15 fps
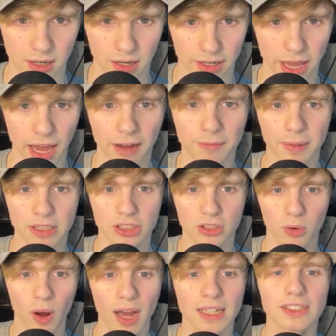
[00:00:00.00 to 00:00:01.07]
Yeah, I've missed
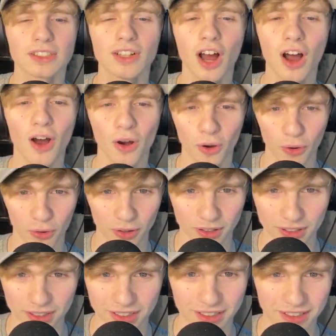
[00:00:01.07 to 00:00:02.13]
twice. No,
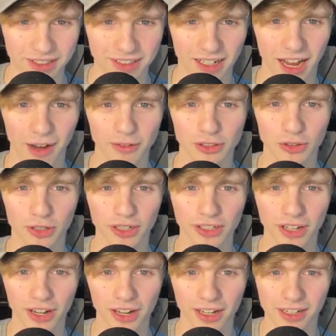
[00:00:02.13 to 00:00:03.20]
I was doing
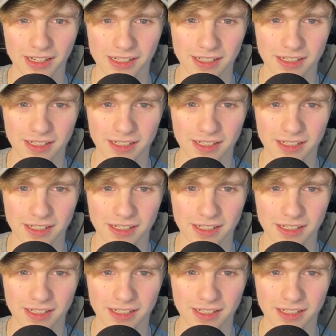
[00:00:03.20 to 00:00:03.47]
good.